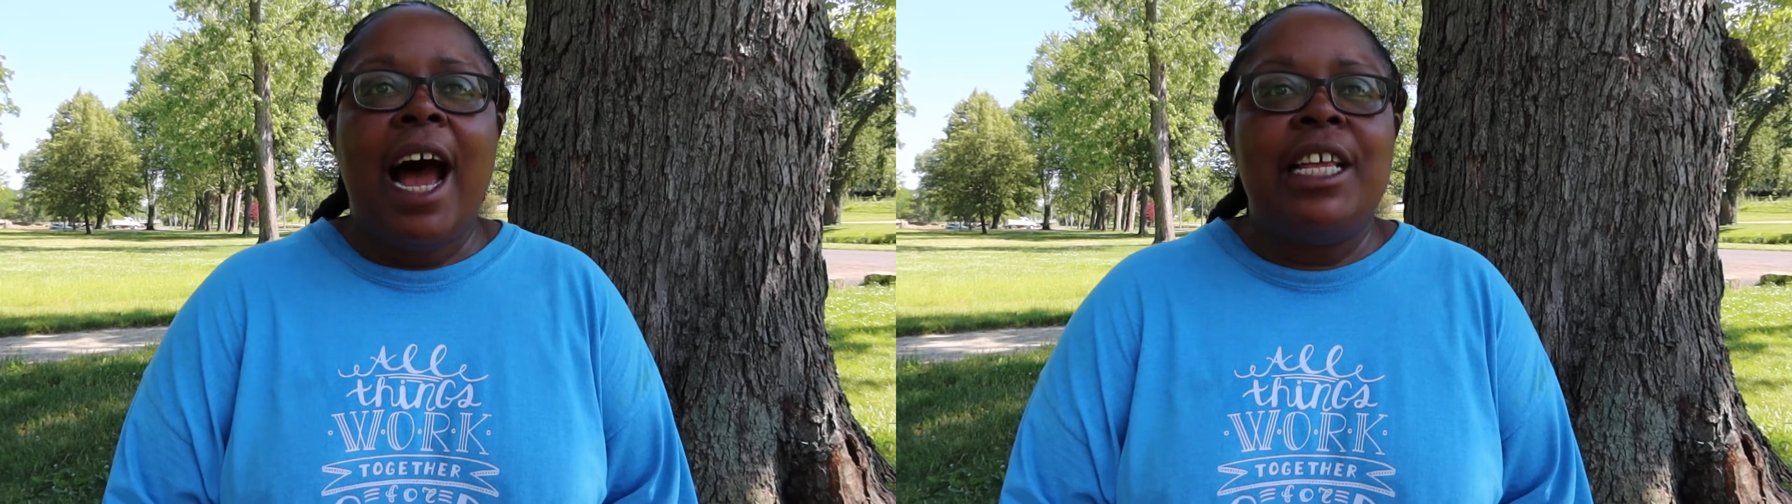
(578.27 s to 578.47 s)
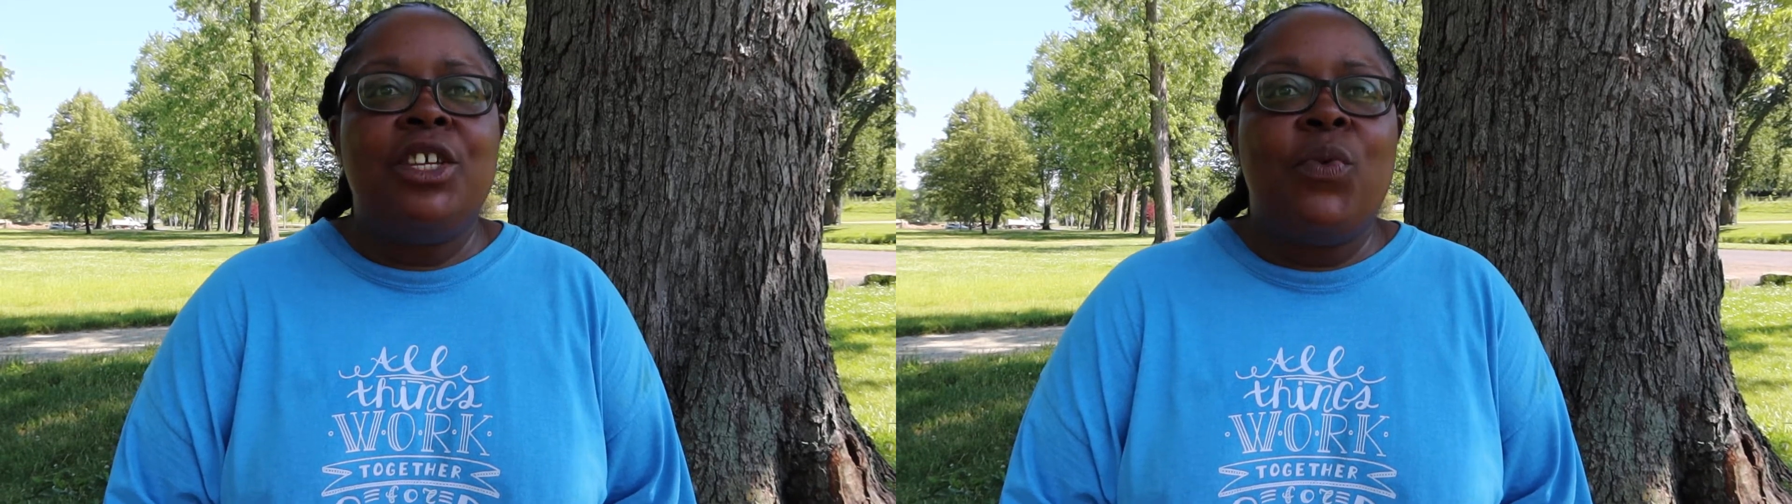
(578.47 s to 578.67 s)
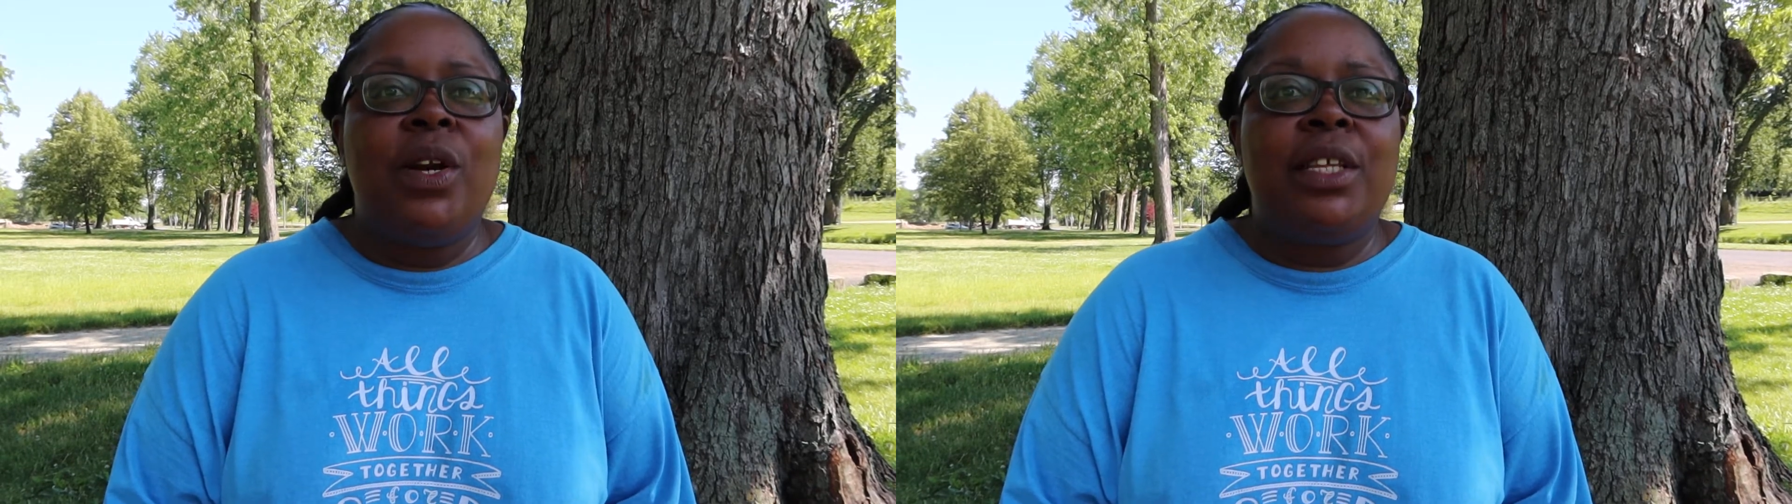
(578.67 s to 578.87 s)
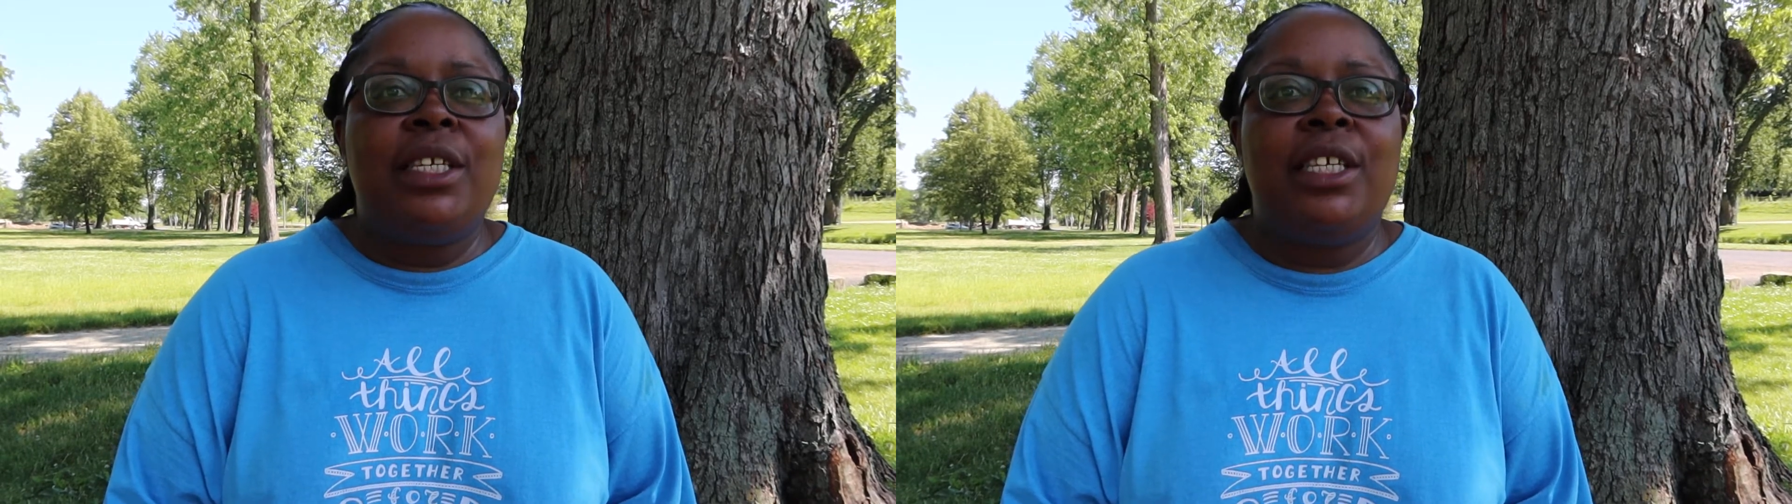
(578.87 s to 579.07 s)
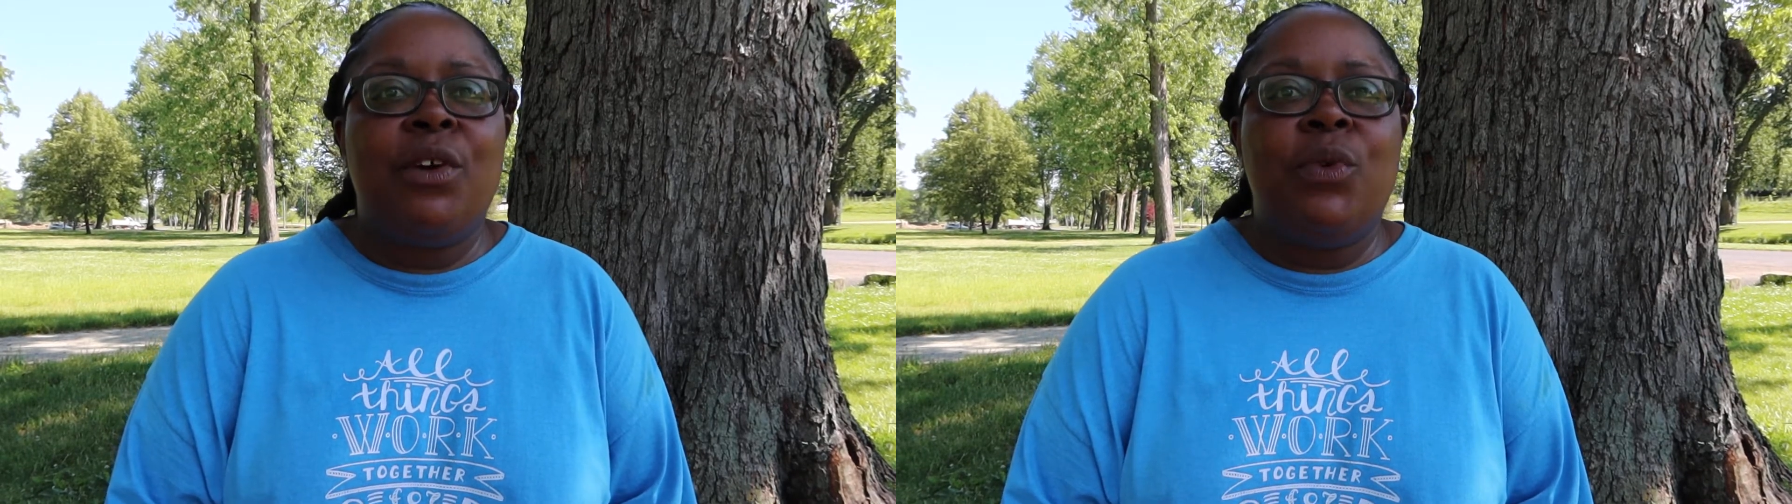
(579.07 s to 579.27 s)
I just wanted
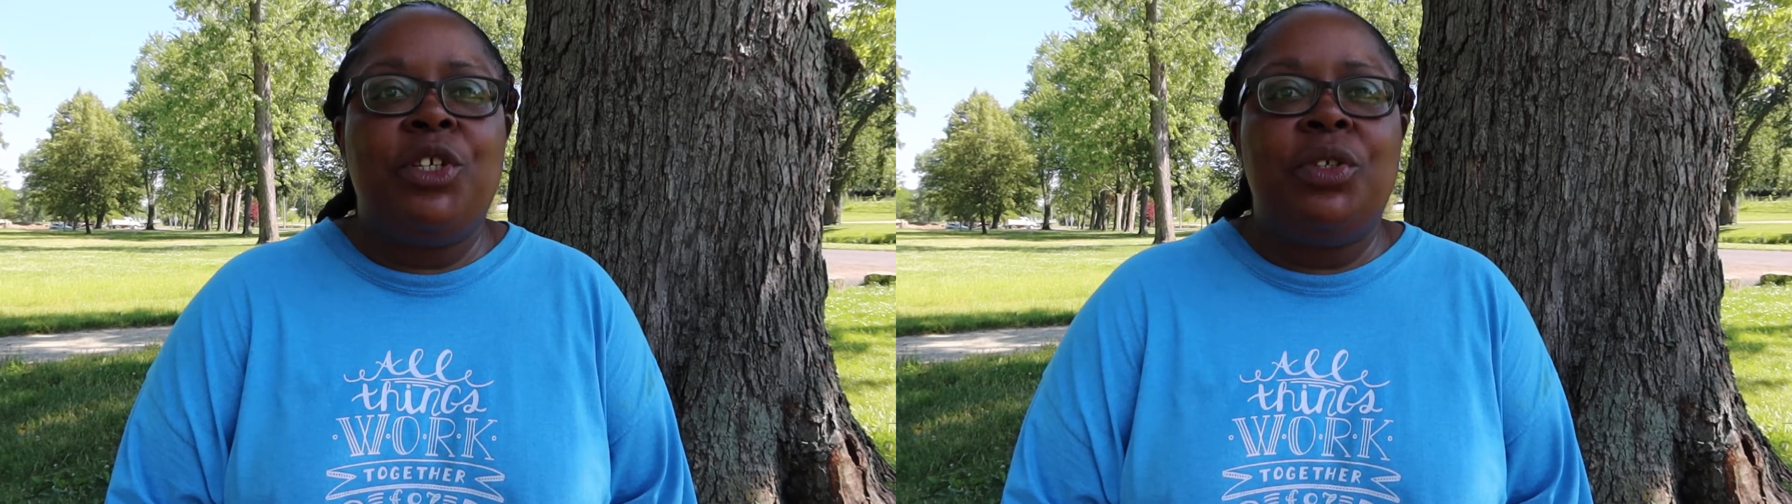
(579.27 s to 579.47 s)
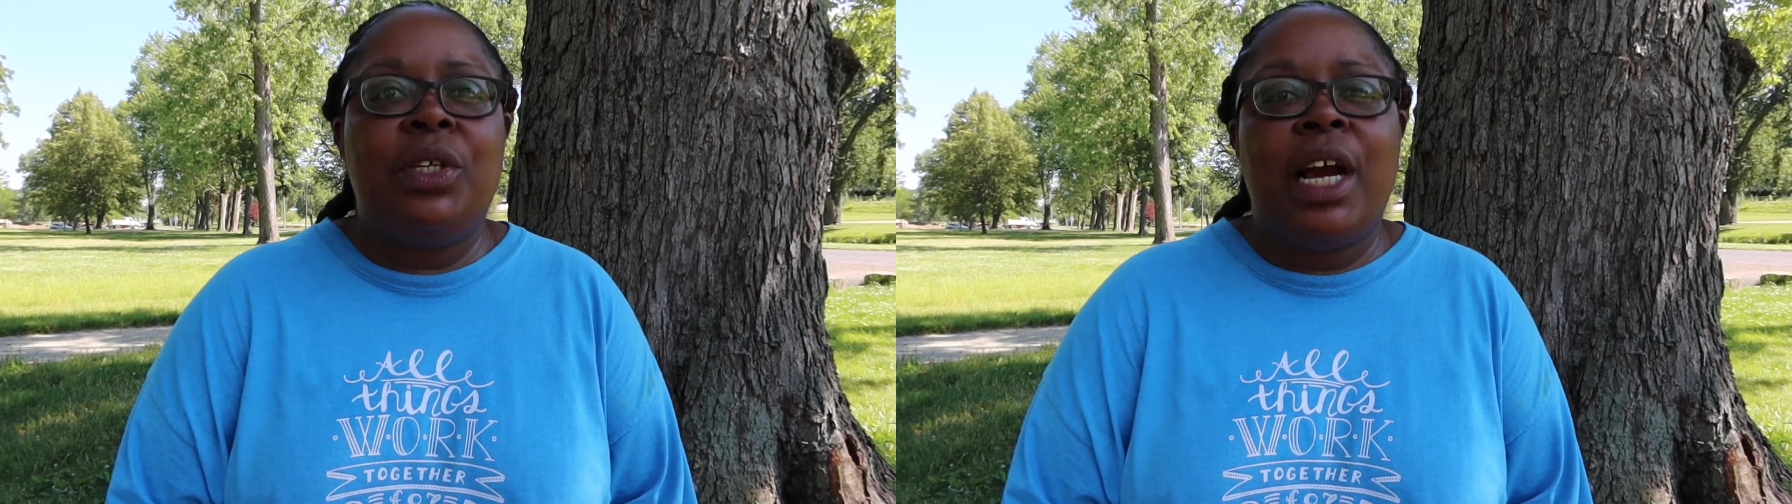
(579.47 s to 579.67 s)
to sit with you